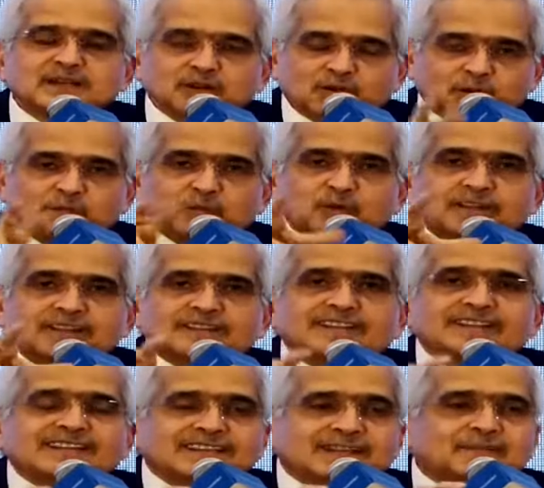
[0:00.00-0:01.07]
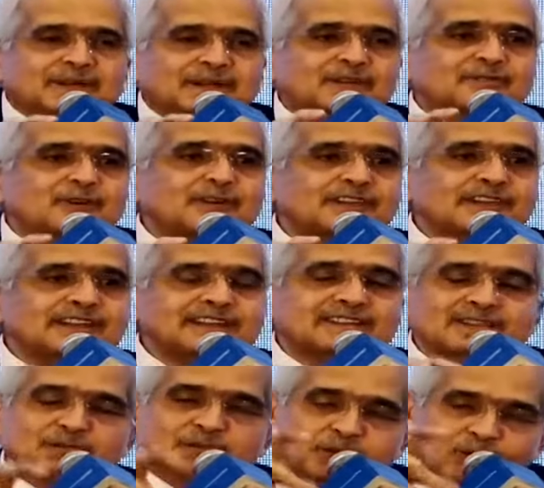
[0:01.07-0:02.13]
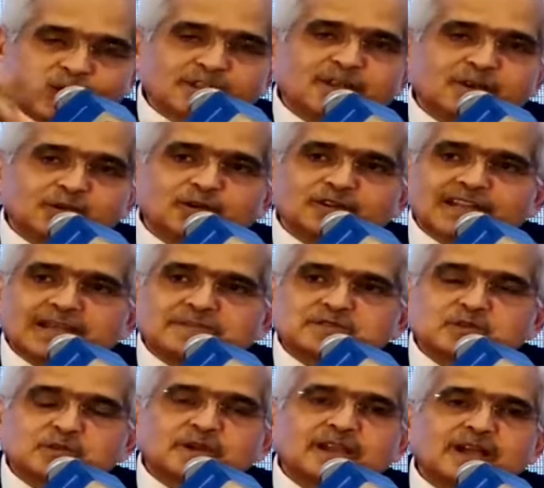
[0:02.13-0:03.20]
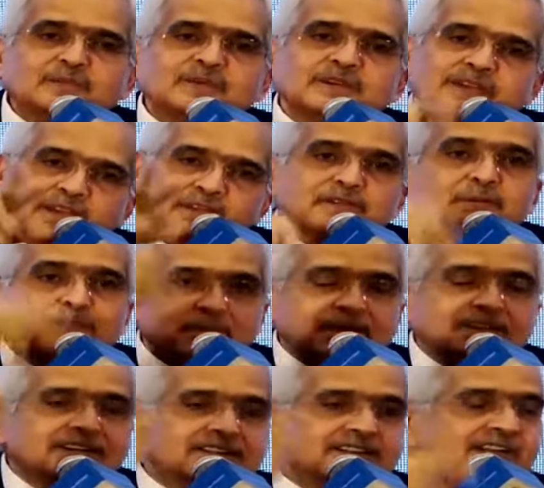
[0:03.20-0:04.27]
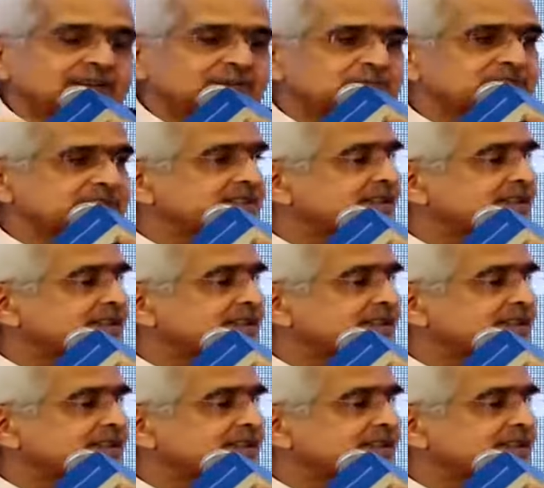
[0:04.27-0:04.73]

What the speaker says: to put it in a metaphorically, we want the good times to become even better times.